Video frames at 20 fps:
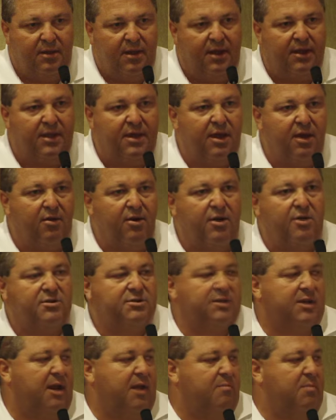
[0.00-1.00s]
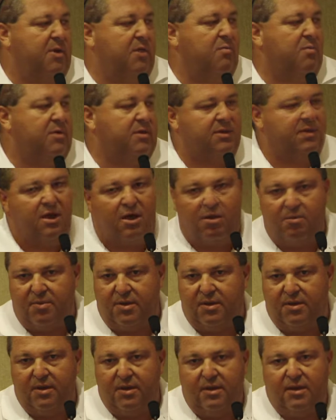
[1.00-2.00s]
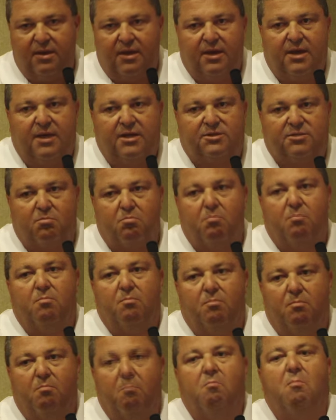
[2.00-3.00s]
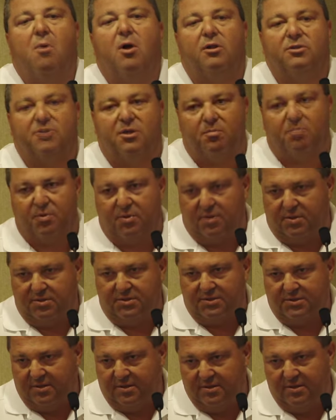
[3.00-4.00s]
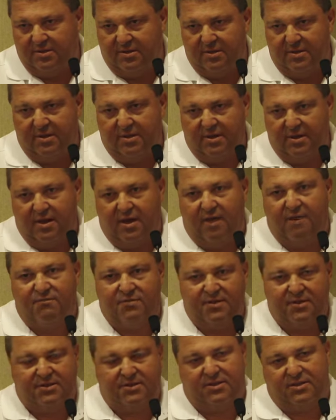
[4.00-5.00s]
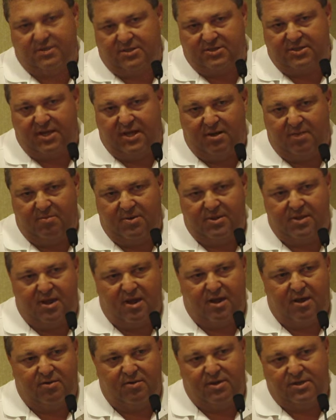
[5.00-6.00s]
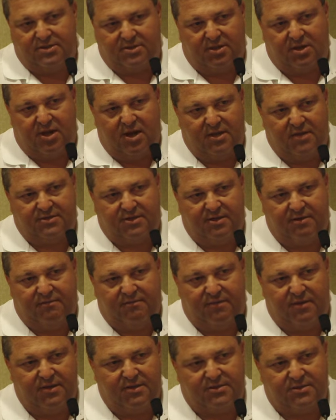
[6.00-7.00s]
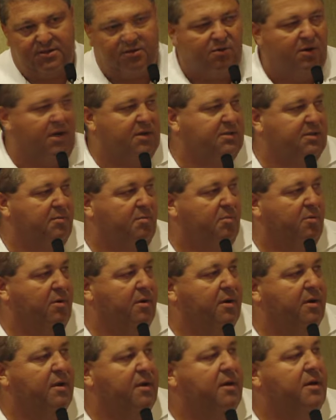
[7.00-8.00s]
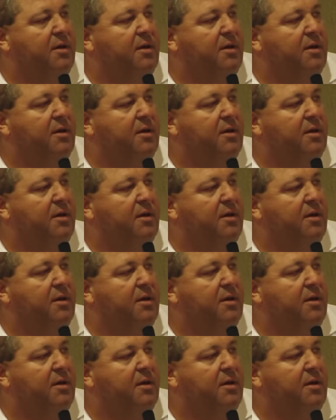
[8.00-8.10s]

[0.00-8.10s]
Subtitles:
And carriers that I meet with tell me it's multiples of the settlement dollar is the cost of defense across the board.